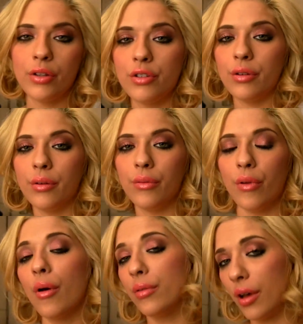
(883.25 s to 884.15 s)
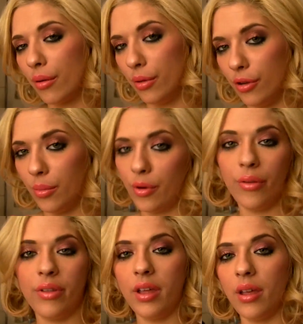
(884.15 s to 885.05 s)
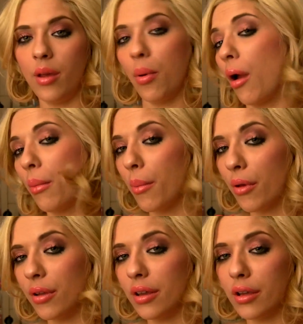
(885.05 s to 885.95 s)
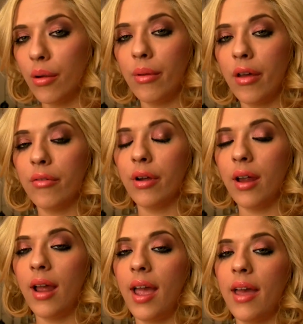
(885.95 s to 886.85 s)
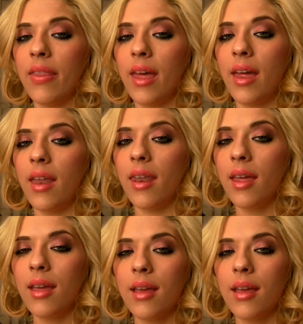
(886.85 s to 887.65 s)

to the hotel room or the apartment building or whatever, and then,